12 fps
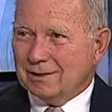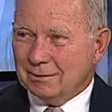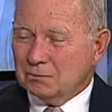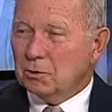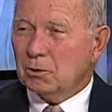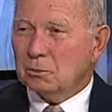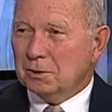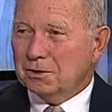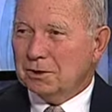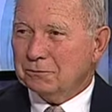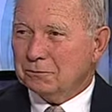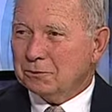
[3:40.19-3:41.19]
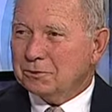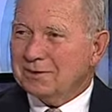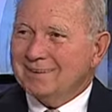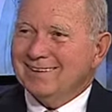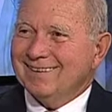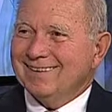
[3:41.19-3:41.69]
even though we differed
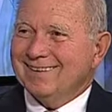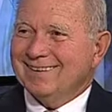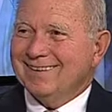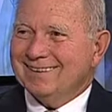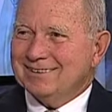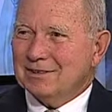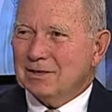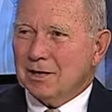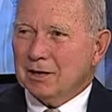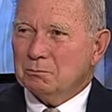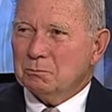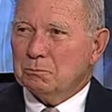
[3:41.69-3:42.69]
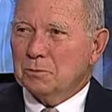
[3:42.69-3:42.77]
at the time.